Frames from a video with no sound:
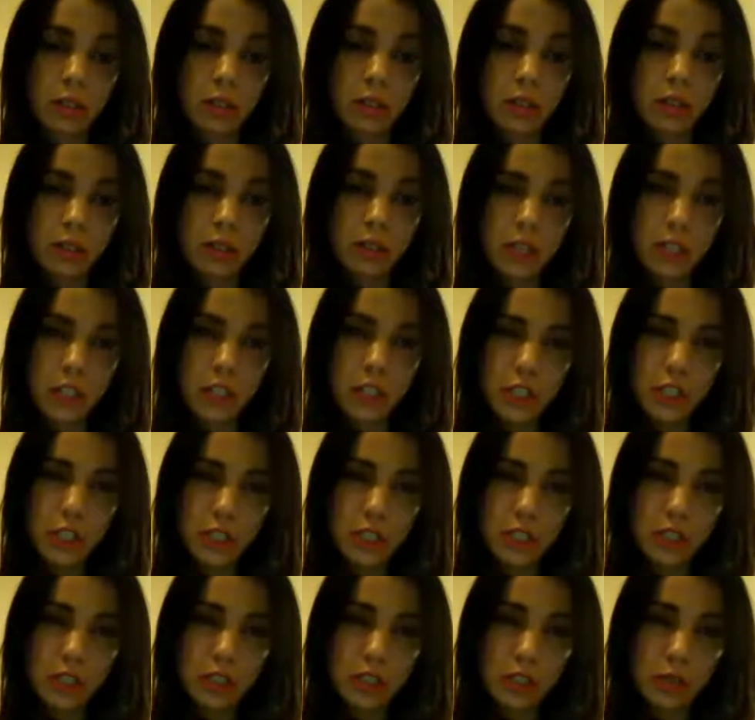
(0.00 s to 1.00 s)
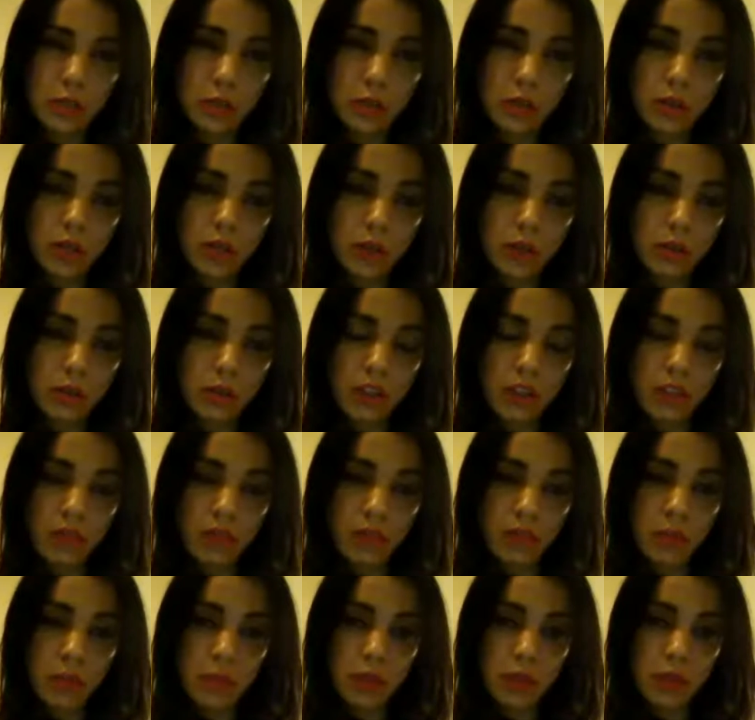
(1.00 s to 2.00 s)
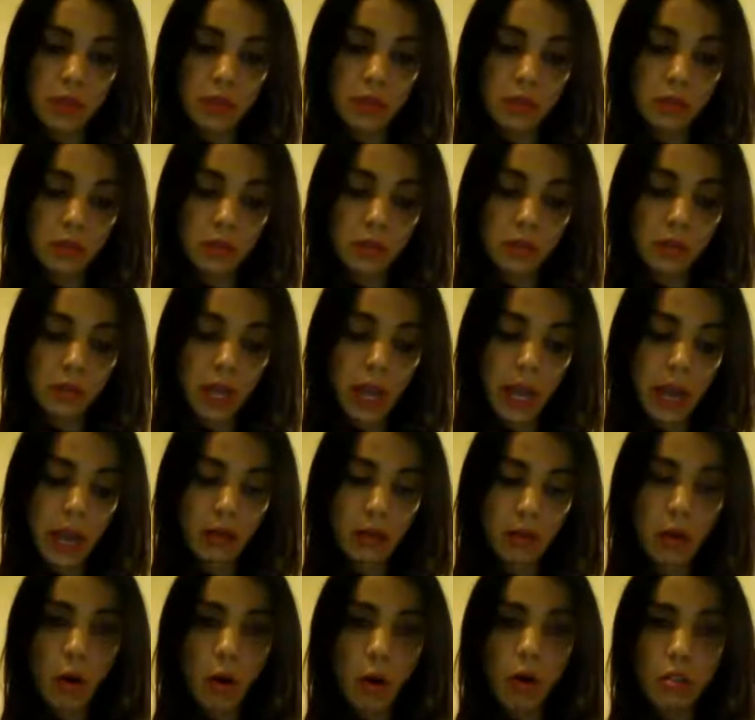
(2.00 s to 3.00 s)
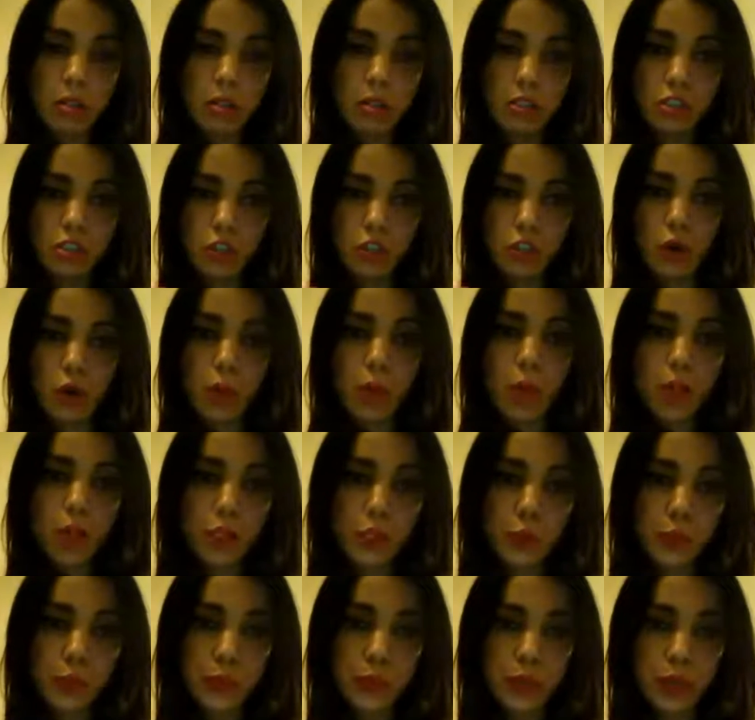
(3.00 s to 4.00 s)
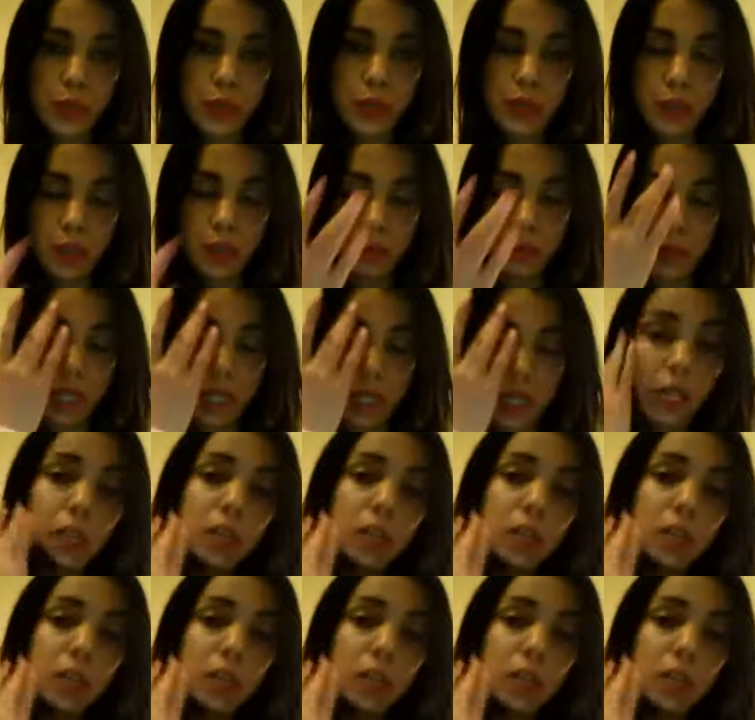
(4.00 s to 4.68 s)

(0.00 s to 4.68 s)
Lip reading: conditioned. They've been had so much put on them